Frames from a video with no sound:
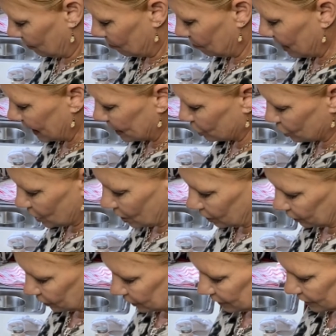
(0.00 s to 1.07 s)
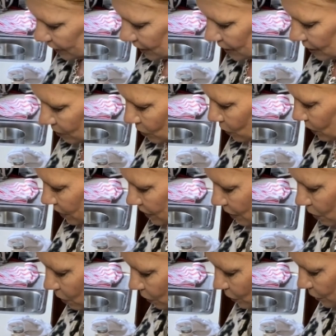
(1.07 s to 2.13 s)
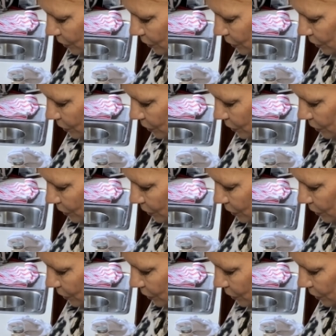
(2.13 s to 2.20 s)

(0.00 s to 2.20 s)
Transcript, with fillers: beige color anymore. The whole